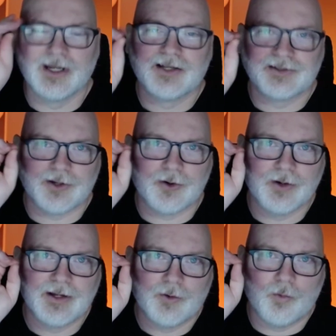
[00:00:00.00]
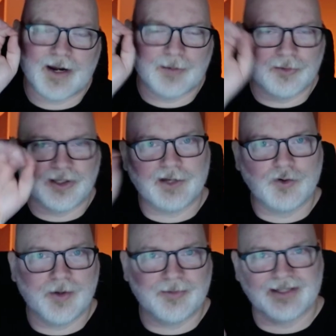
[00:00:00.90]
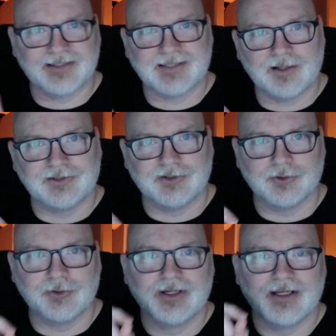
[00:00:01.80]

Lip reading: So when I'm looking at who I'm going to sell to,